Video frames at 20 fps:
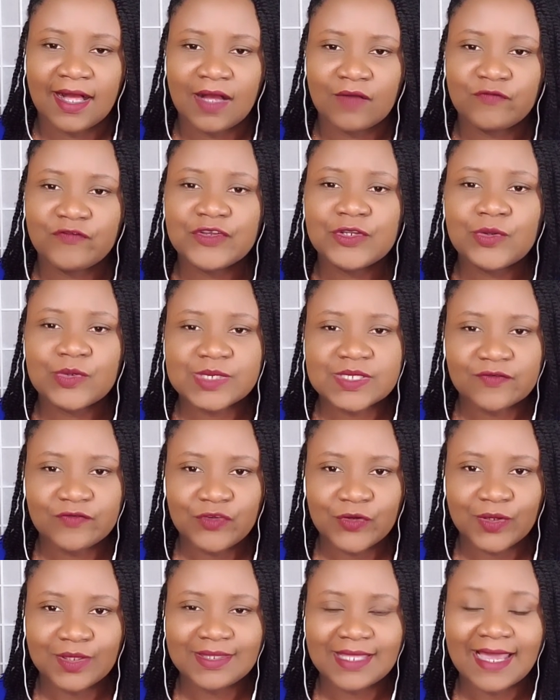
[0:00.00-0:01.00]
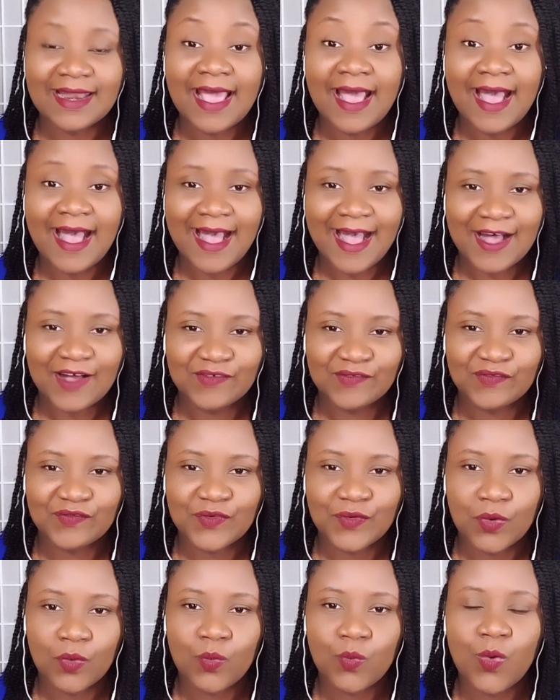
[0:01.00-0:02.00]
For those of you that have,
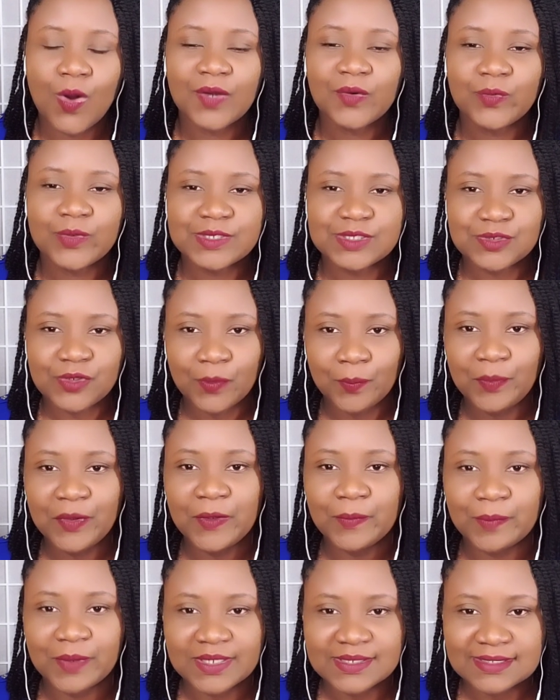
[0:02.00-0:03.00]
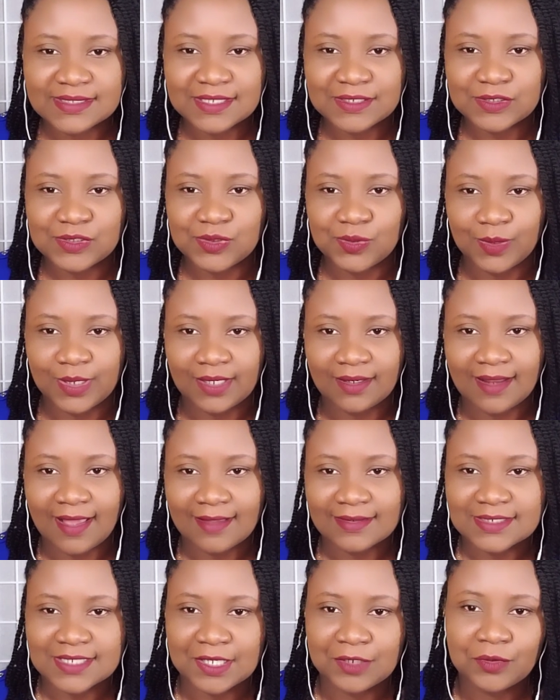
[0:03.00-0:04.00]
what was your purpose in doing
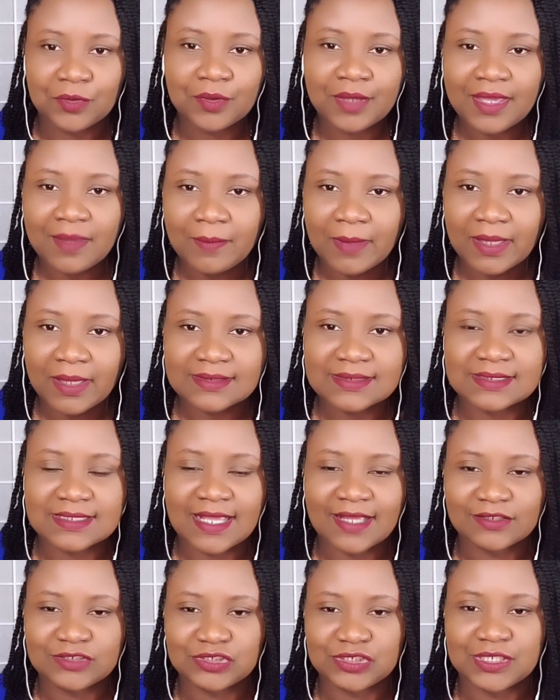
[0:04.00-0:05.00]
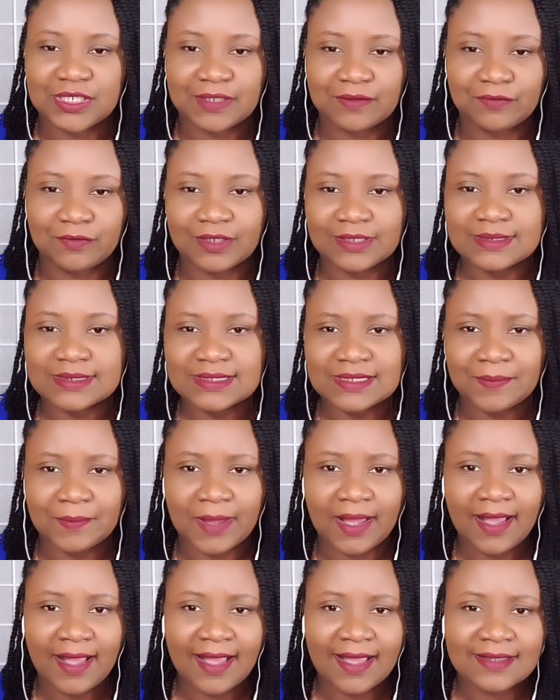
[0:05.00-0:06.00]
that? I know Kim had said she had run some
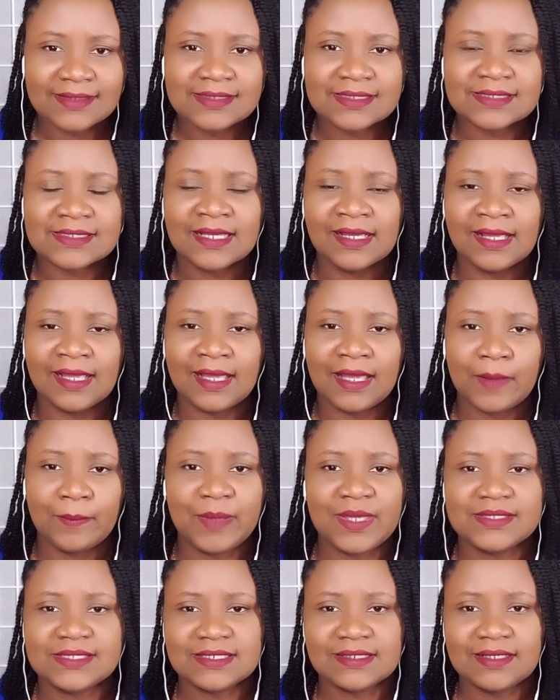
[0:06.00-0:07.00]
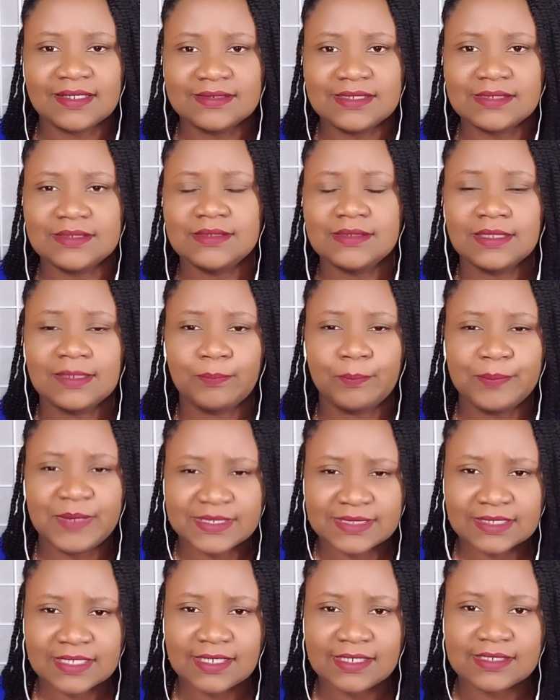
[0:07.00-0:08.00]
ads, basically,
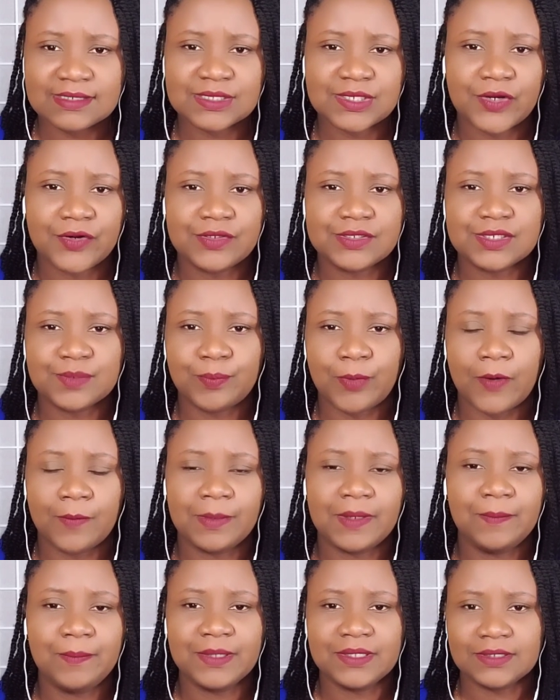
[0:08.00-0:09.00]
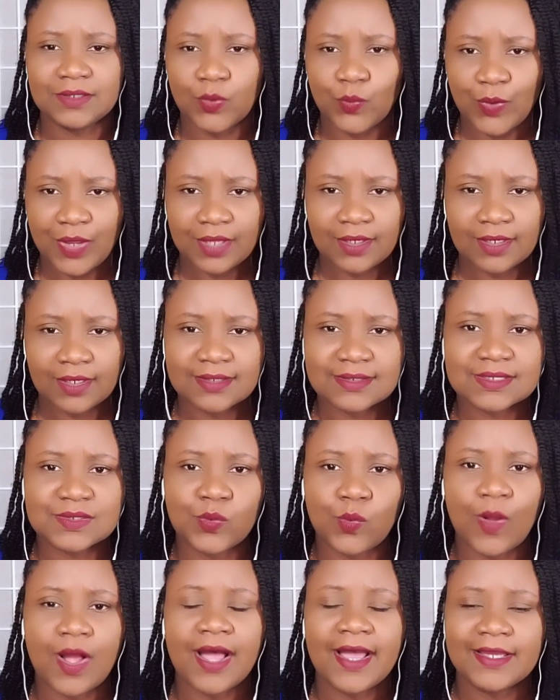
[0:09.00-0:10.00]
to probably build awareness.
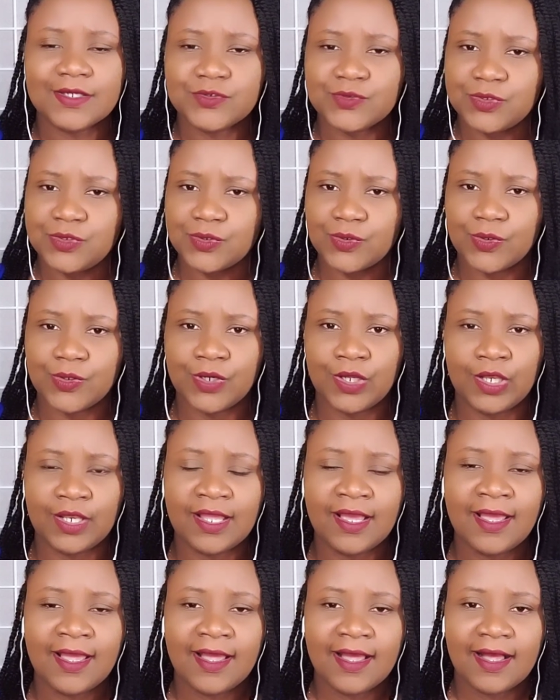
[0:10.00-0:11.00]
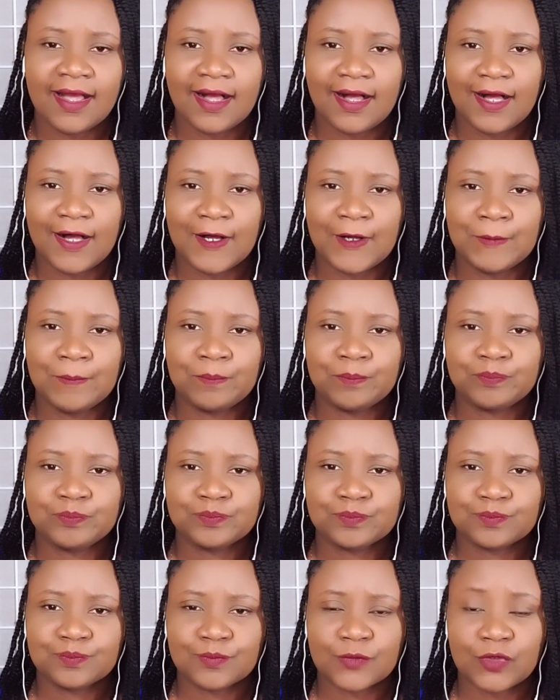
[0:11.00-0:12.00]
Why do you all
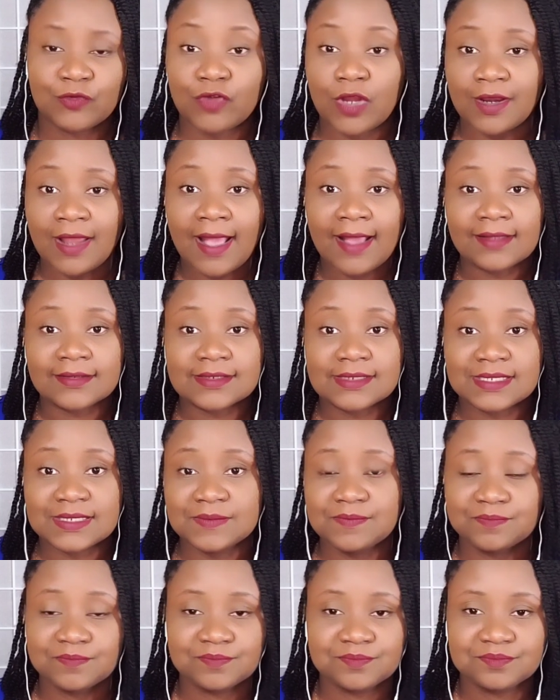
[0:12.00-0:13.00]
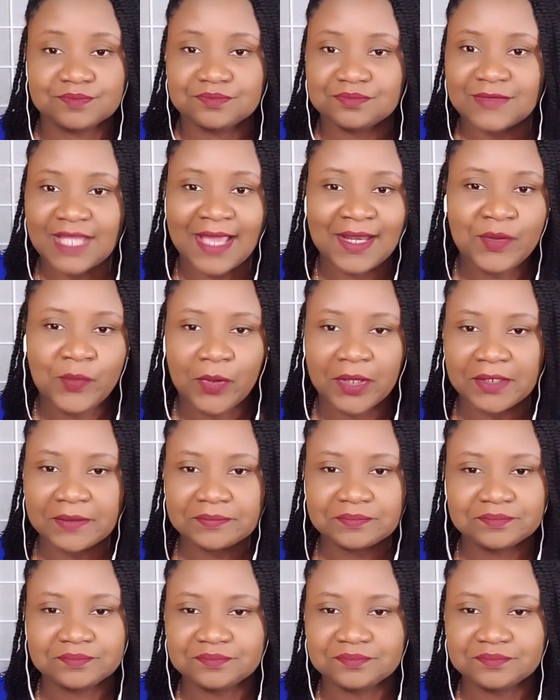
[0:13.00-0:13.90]
run ads? Anyone?